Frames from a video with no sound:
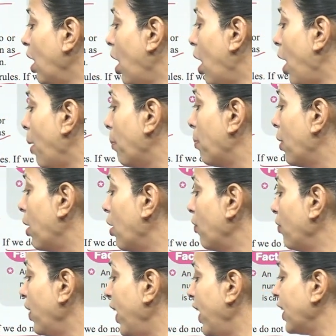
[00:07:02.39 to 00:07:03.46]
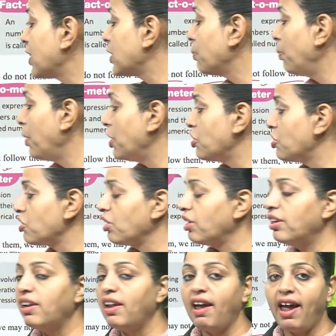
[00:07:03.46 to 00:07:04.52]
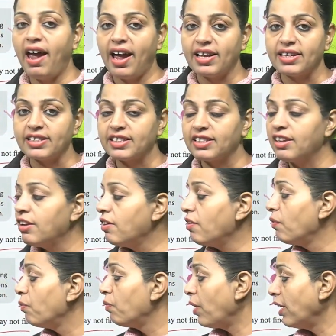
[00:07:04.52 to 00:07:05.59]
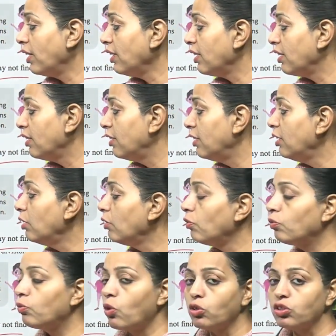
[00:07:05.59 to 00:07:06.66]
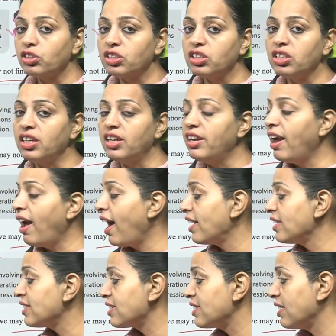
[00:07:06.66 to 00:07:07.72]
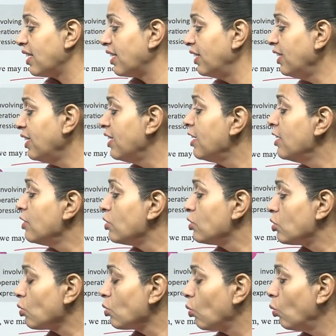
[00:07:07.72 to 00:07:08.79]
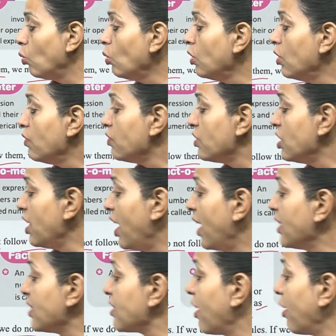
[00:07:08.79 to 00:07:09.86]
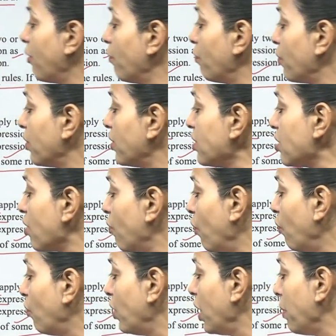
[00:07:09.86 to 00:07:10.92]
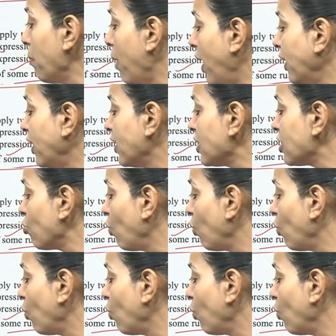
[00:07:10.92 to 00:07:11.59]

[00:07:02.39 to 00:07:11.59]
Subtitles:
the above expression as. One girl, what she has done? So, she has done first 50 minus